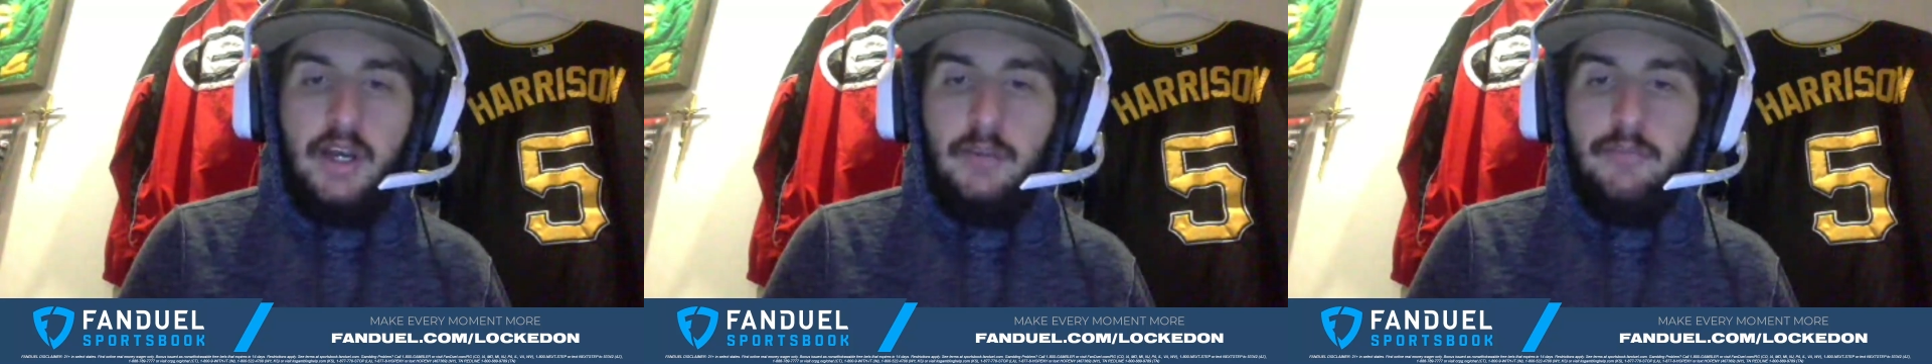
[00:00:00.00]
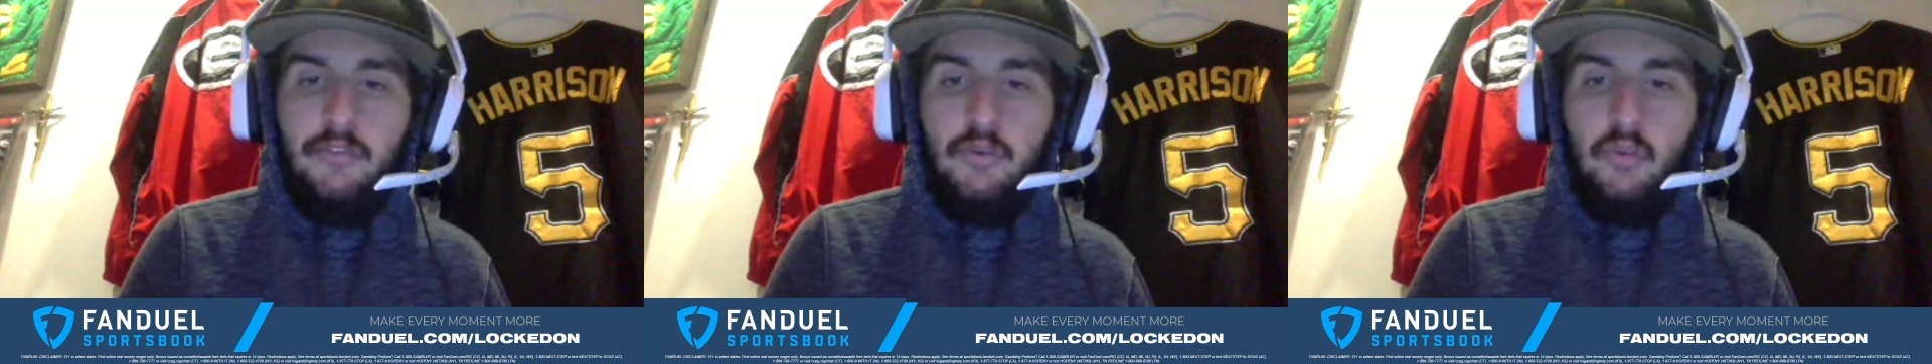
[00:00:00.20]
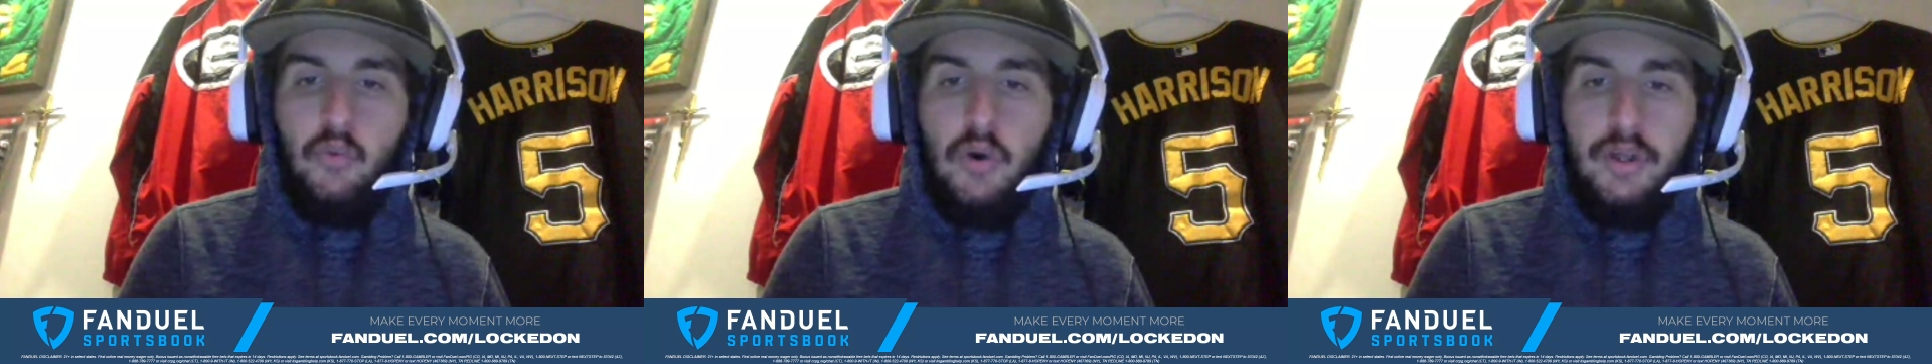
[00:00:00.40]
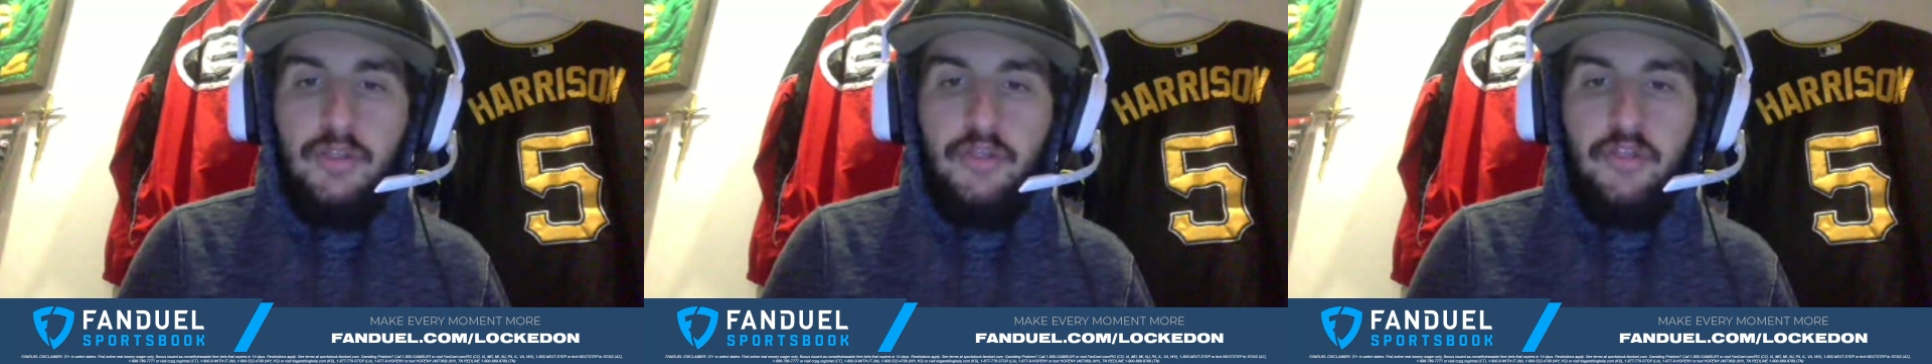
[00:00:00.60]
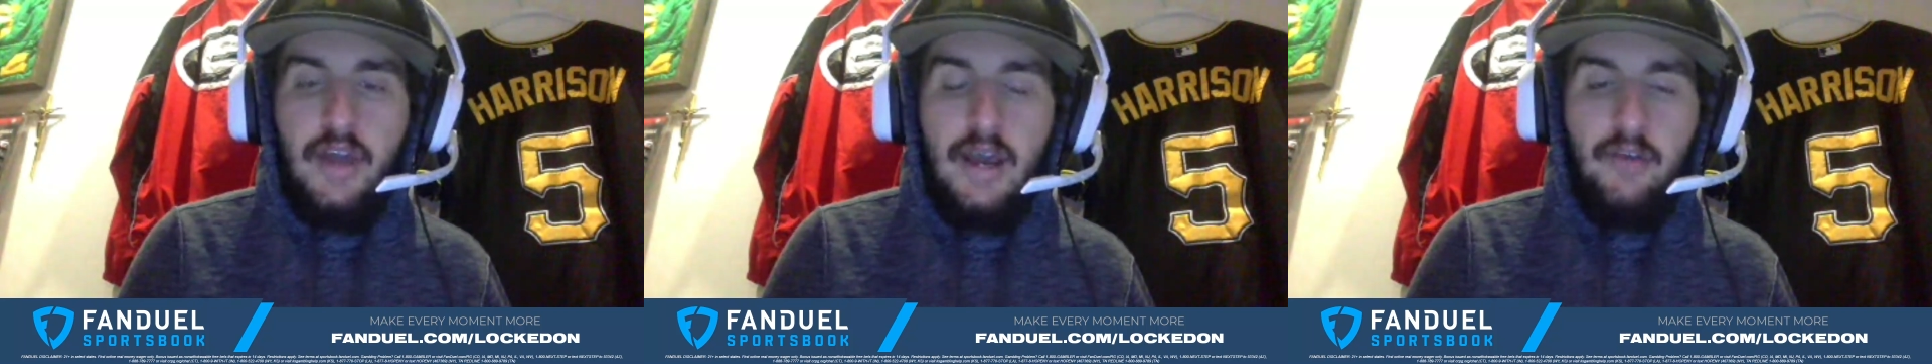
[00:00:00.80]
up to
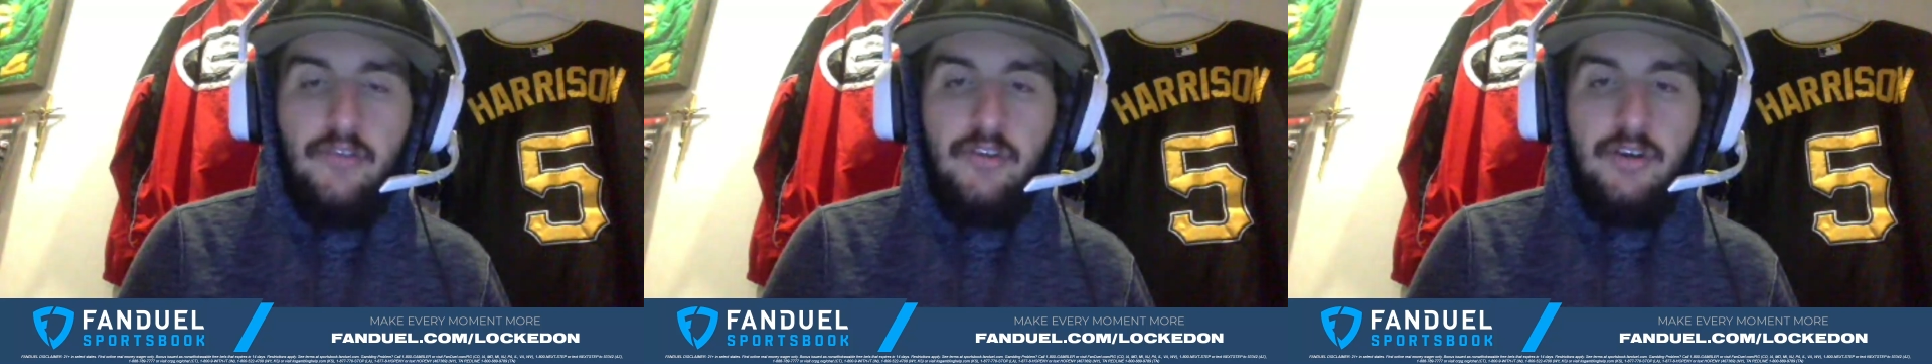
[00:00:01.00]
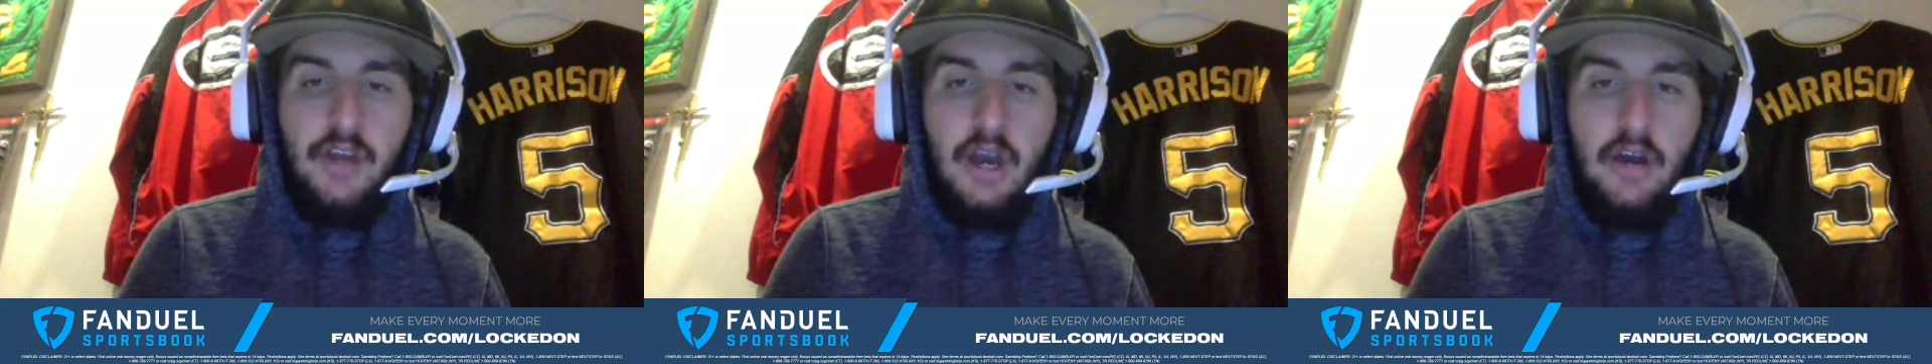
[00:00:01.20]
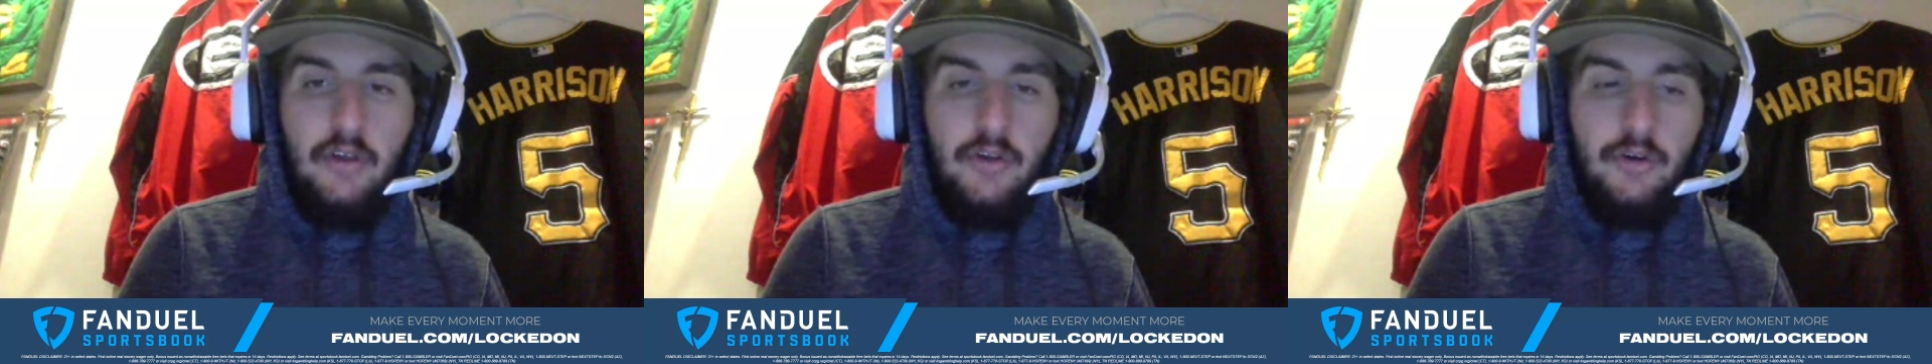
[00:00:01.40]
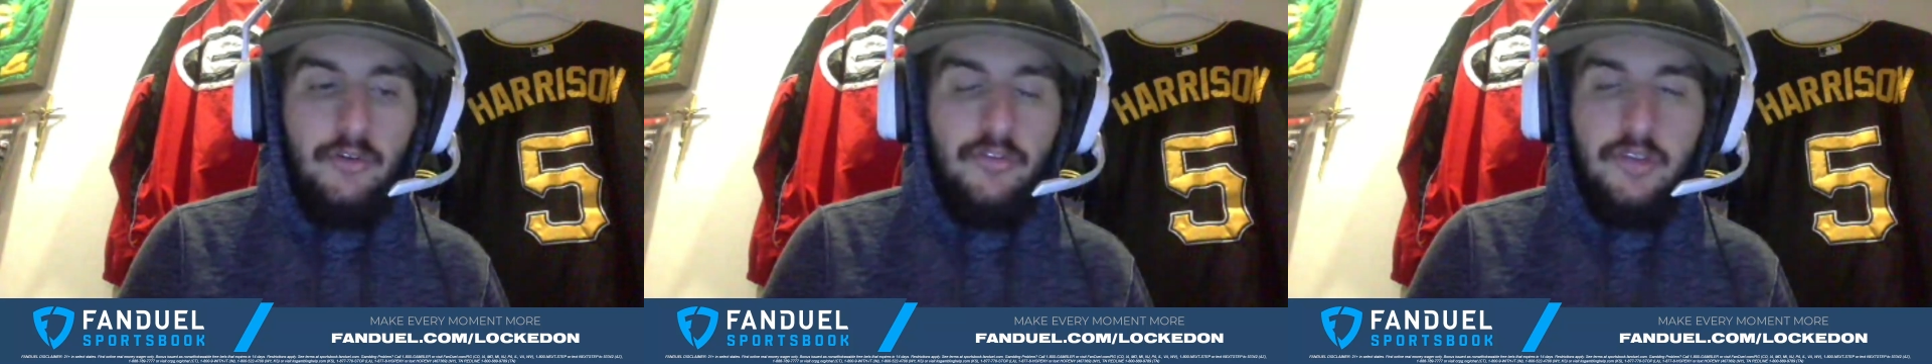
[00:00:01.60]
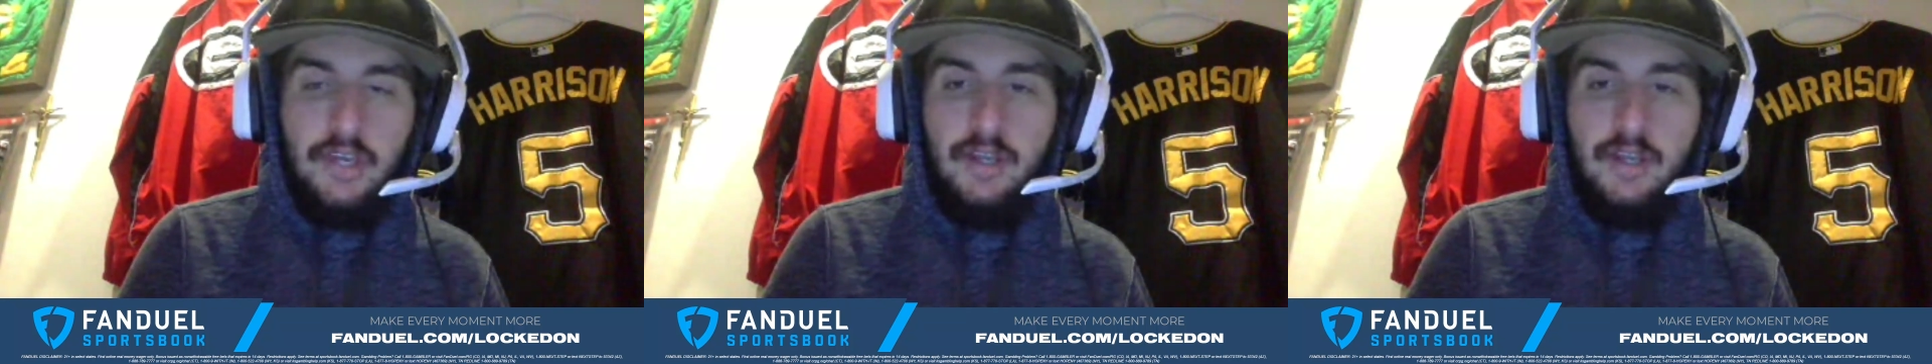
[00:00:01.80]
$1,000